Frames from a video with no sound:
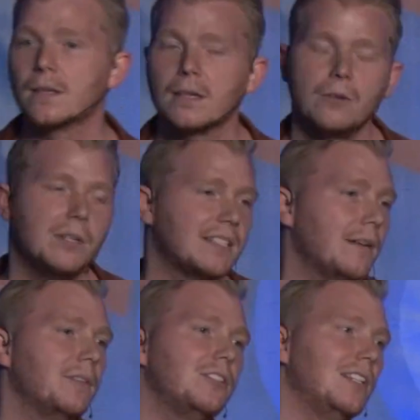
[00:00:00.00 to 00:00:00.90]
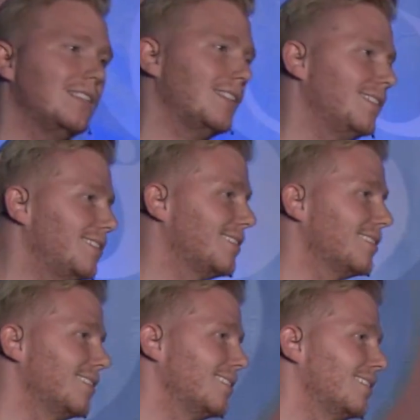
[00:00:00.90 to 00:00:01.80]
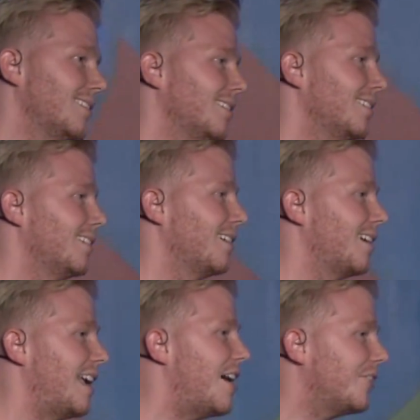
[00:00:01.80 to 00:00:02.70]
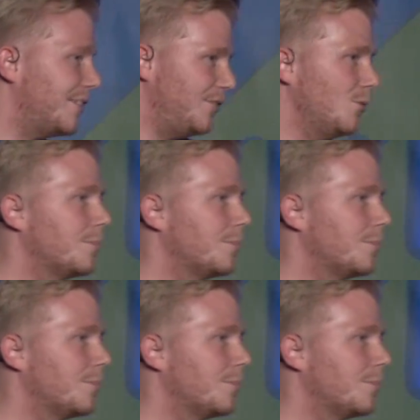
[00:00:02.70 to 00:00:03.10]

And we say, but Jesus, I'll give you a